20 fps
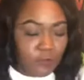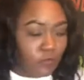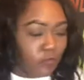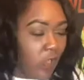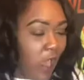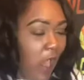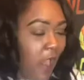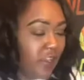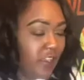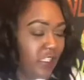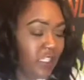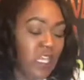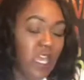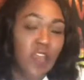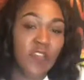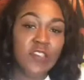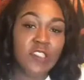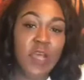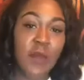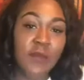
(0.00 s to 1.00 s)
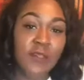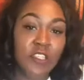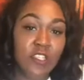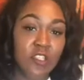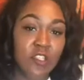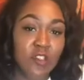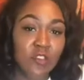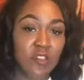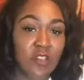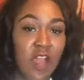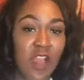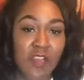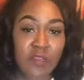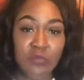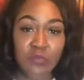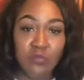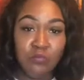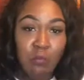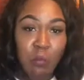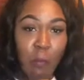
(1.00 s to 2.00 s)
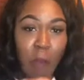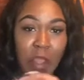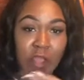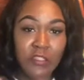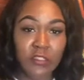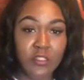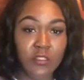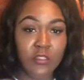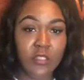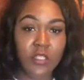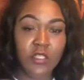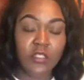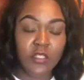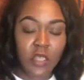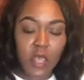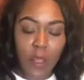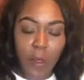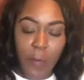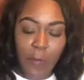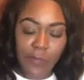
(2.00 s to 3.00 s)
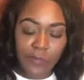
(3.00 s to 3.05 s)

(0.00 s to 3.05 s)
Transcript: I didn't have Stop It Joe's like probably two years ago.